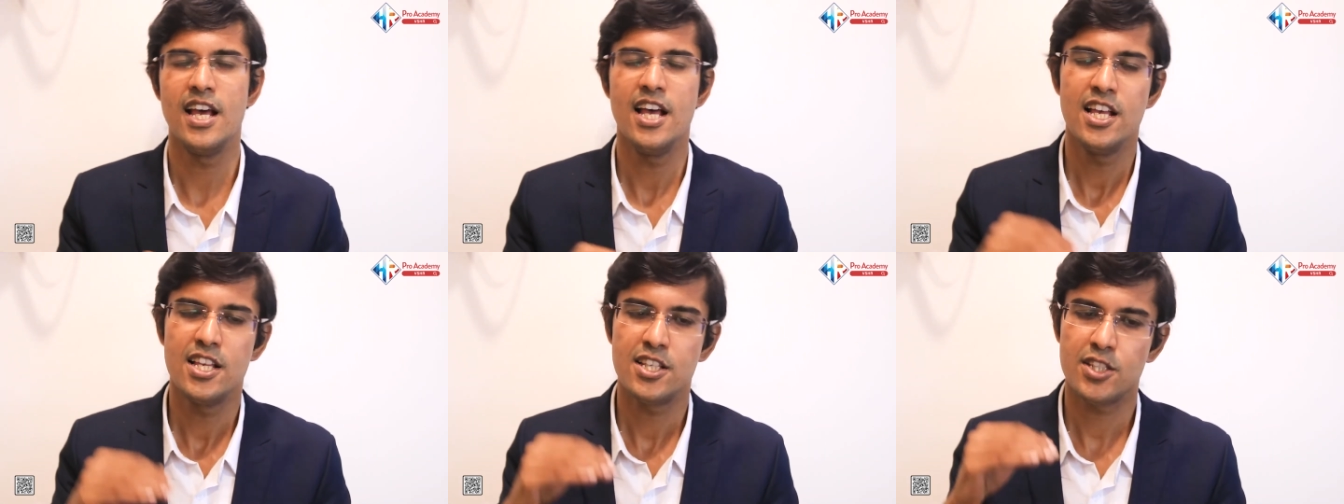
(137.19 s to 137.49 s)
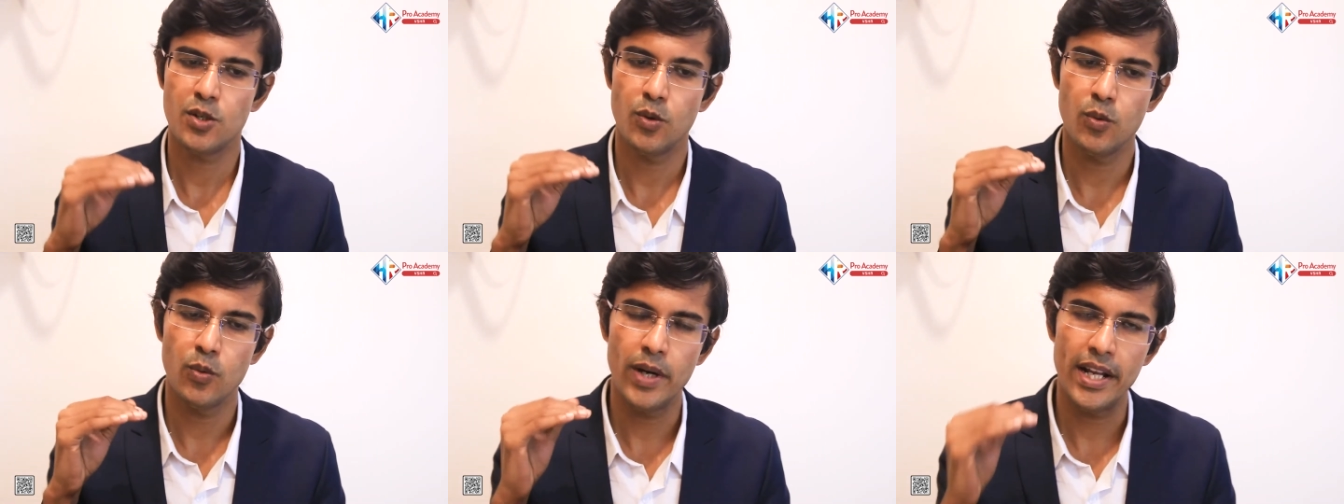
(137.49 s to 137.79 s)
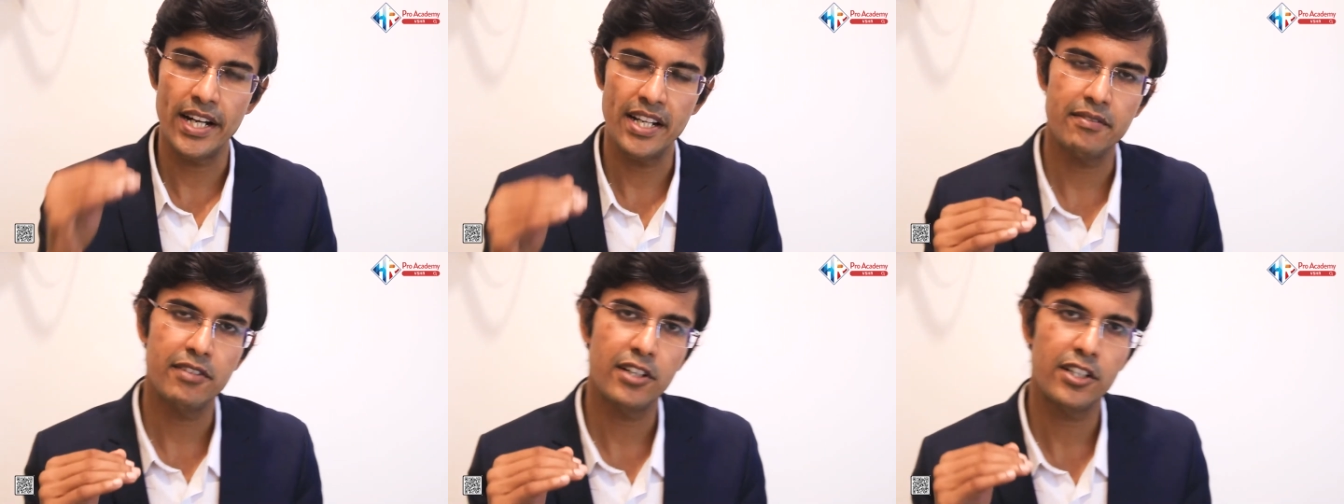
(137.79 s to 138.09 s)
So
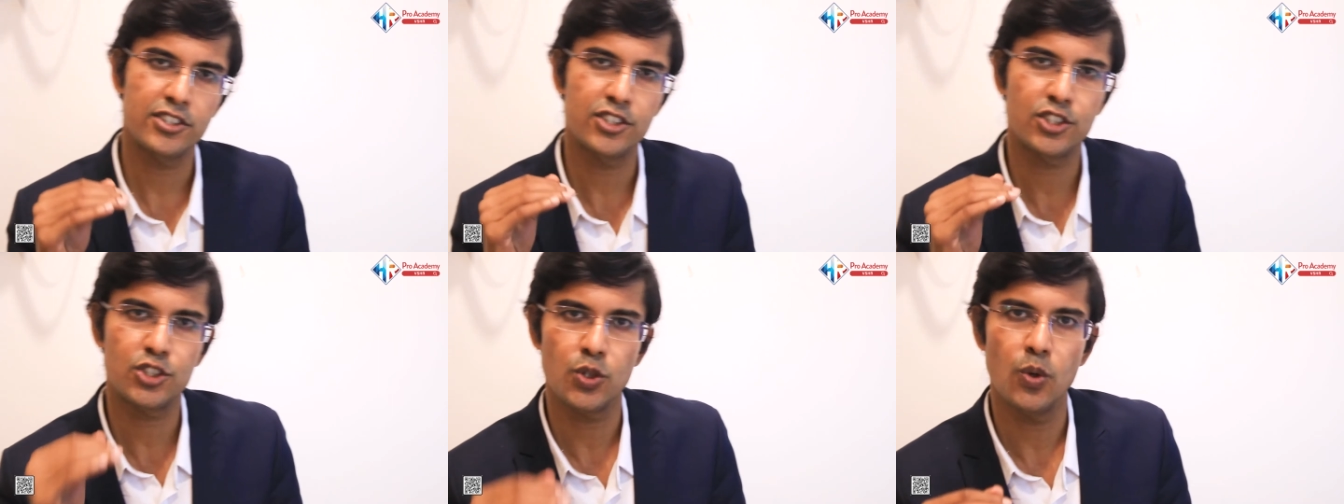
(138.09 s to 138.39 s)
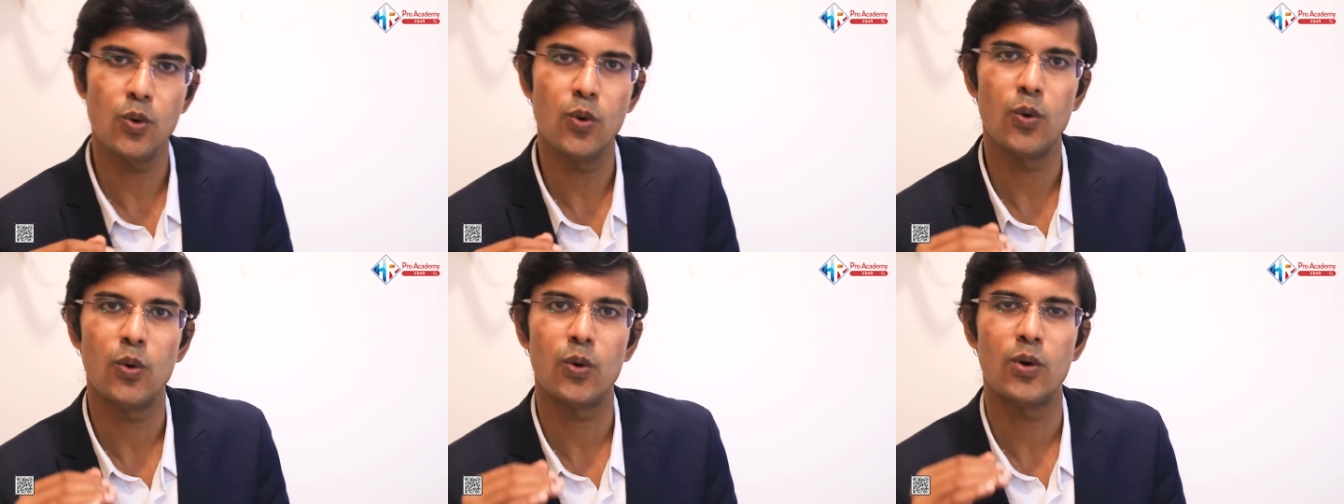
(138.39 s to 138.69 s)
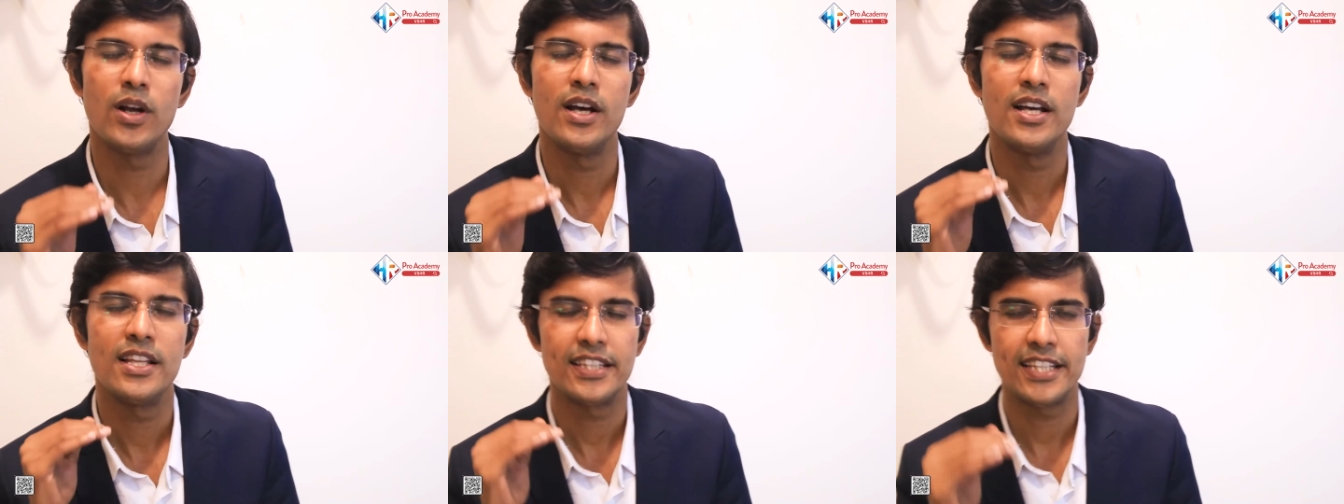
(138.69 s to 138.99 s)
whenever a
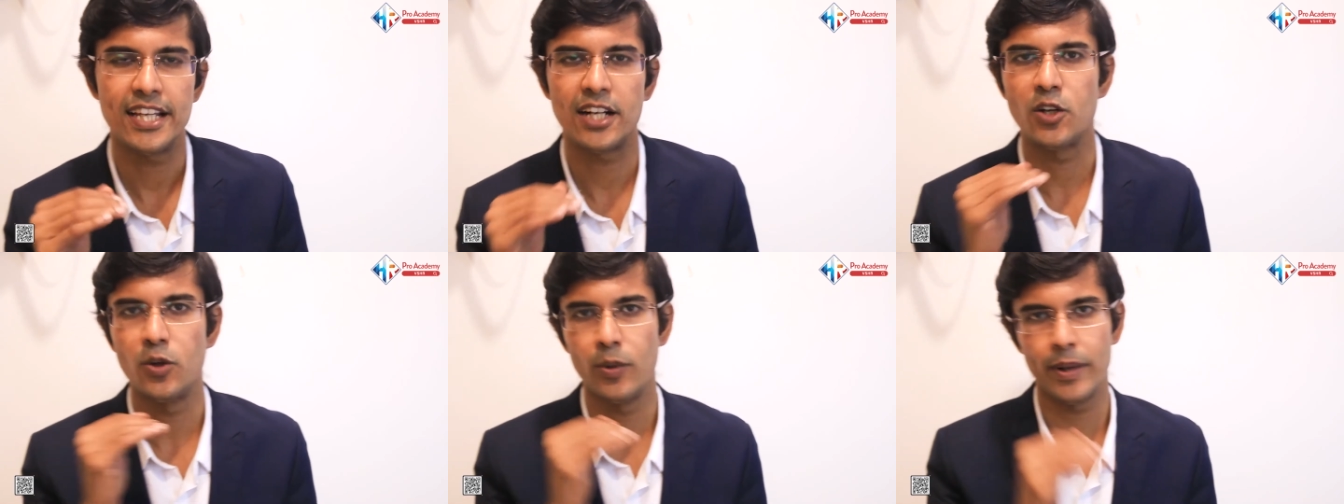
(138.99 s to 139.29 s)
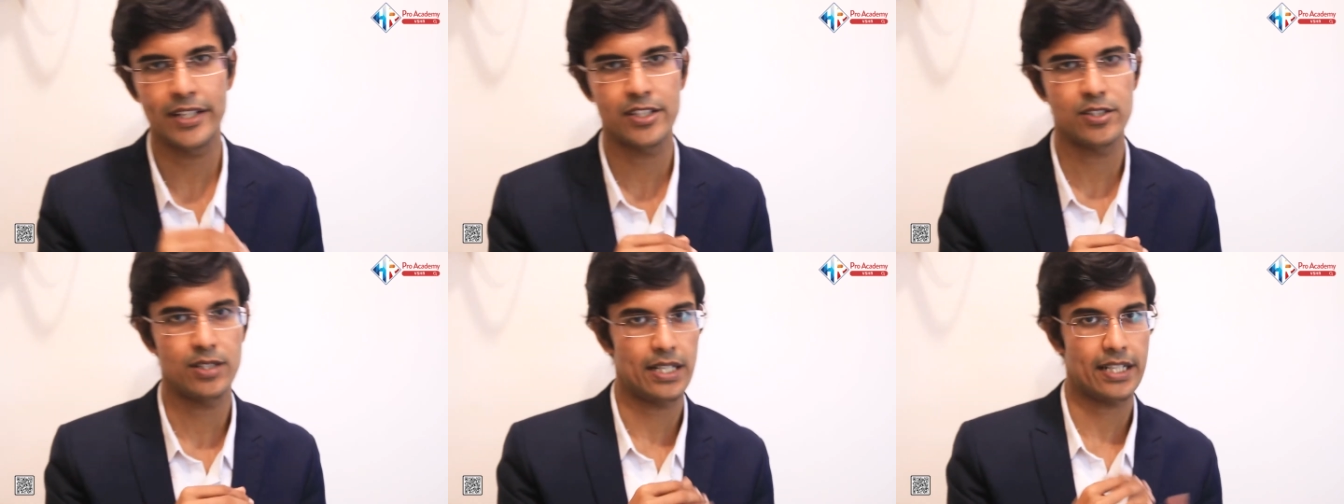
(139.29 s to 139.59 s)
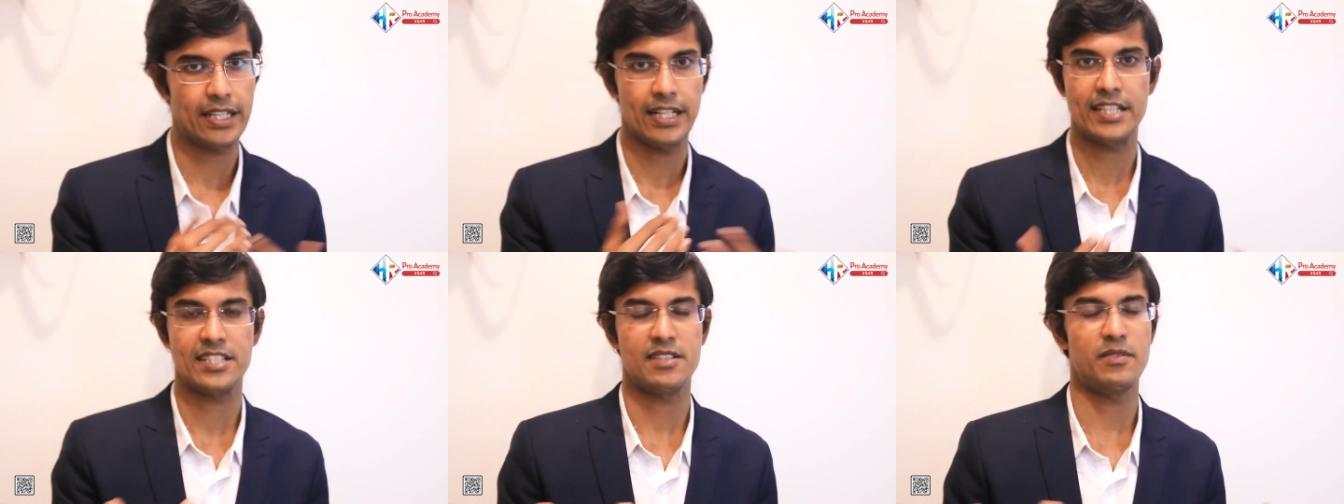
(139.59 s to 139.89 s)
store they're going to, like
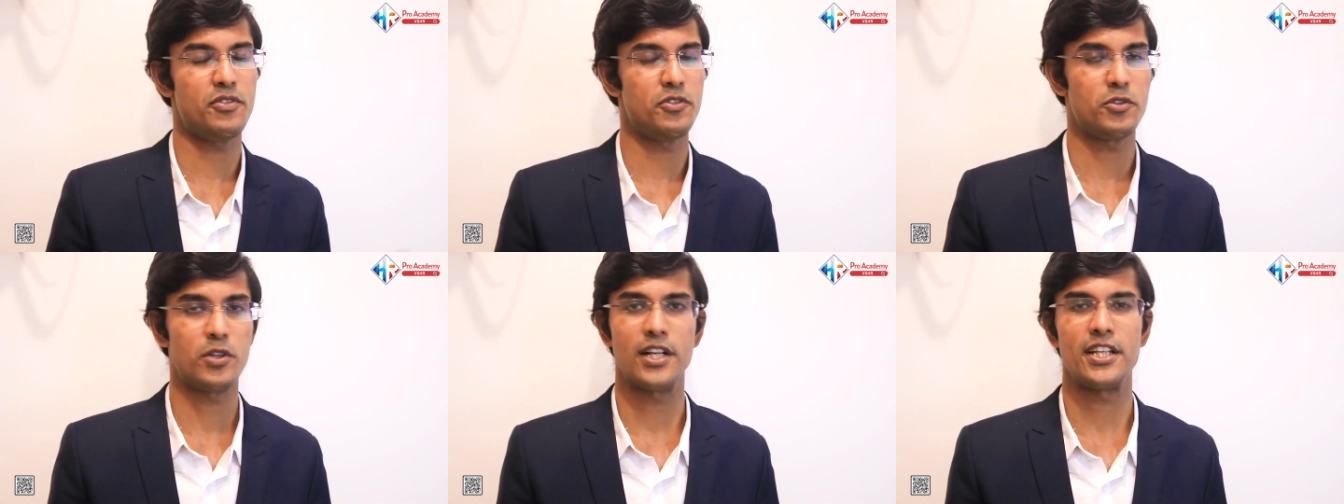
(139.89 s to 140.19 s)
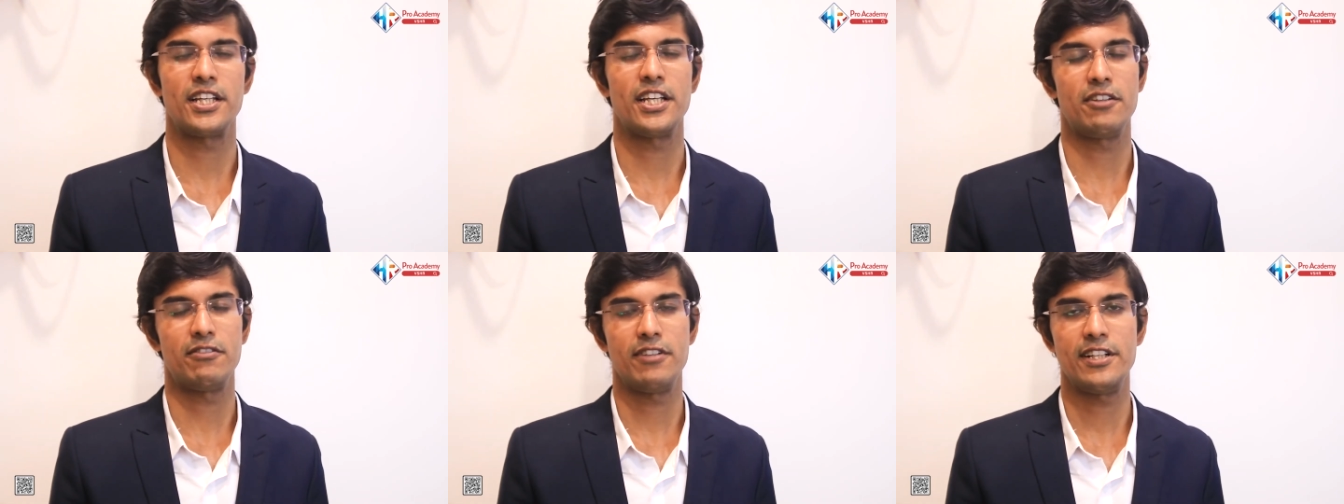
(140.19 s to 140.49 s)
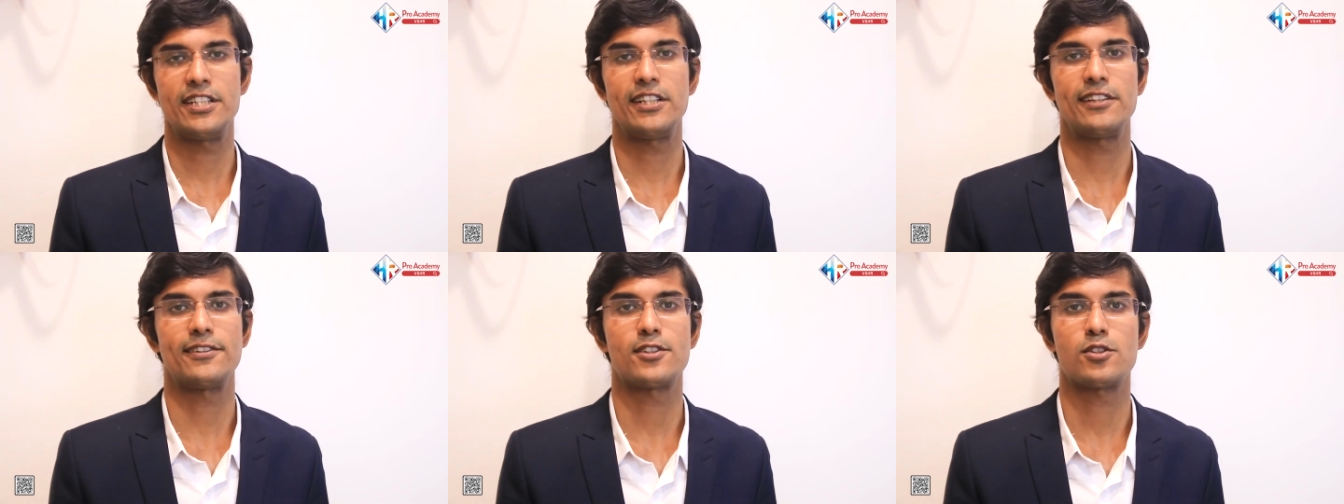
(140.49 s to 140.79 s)
if you're running a
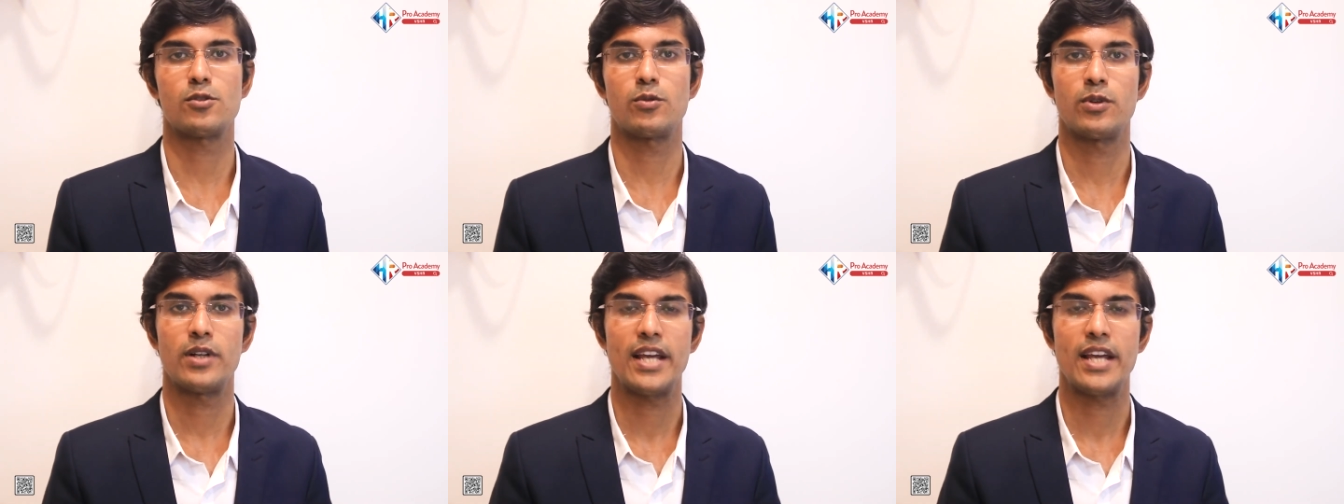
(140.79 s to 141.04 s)
retail store,